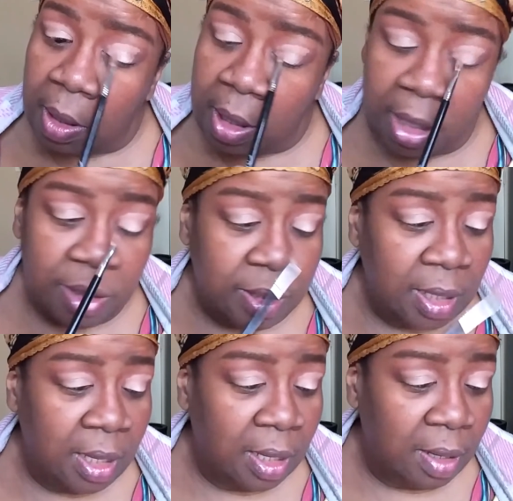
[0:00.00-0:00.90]
And I
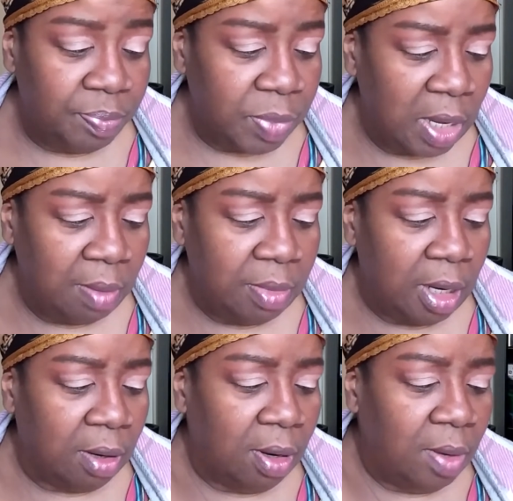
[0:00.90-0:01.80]
said, I'm
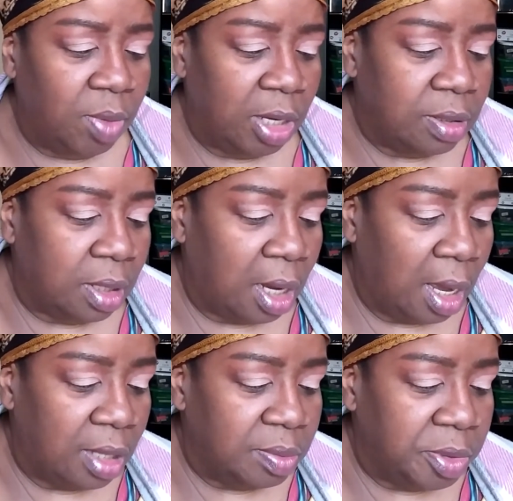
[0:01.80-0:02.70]
not going back to the
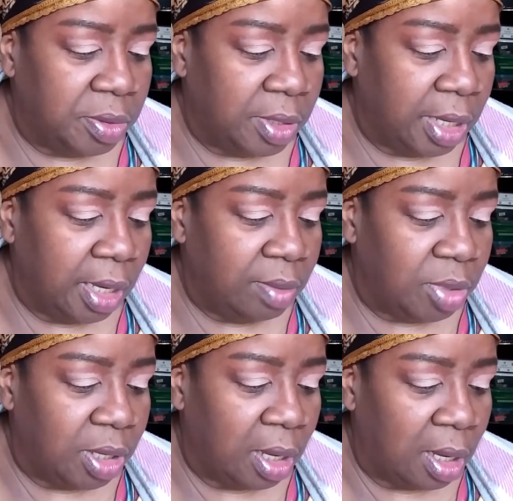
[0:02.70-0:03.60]
hospital again
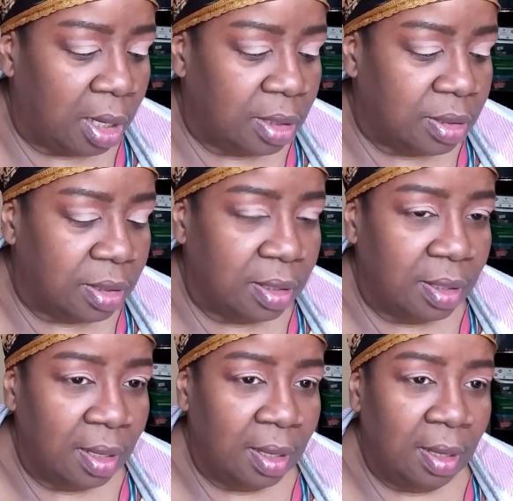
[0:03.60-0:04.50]
because
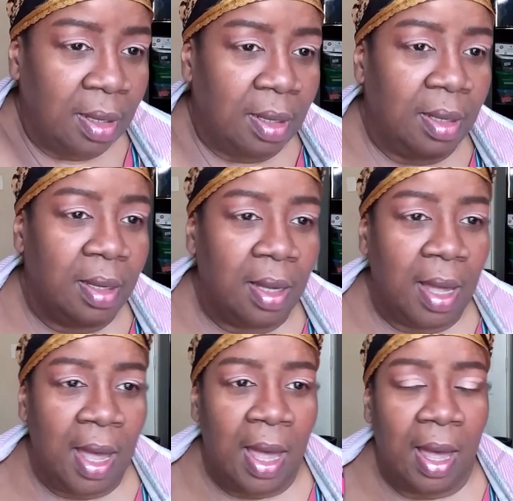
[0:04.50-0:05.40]

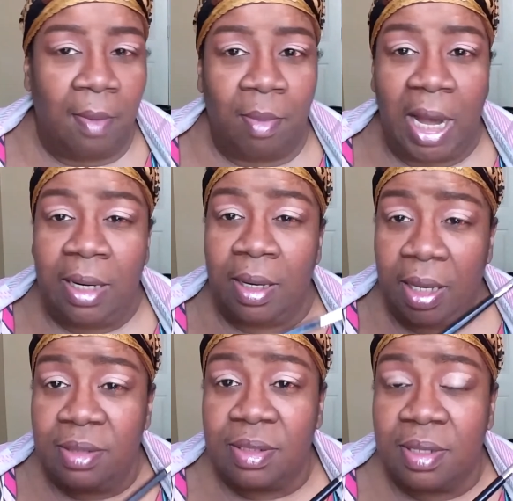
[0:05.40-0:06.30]
my
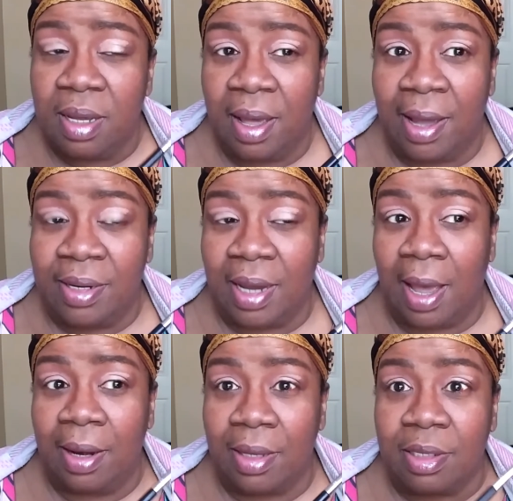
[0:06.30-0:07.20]
niece had
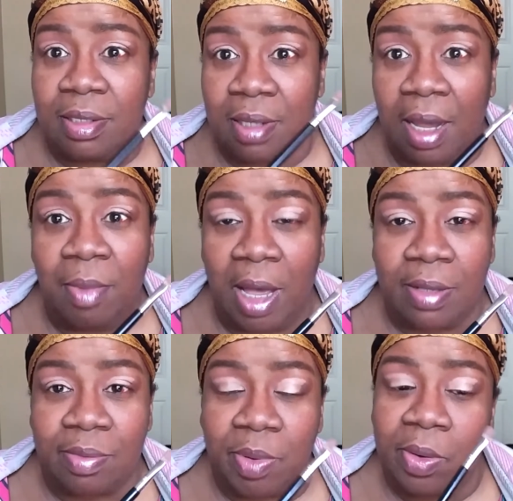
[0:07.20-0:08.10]
died at the same
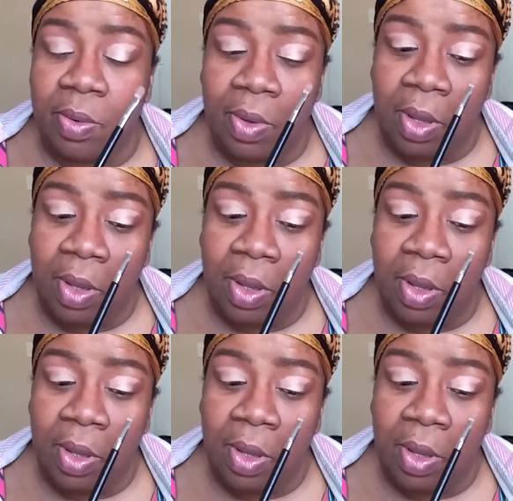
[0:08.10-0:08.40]
hospital.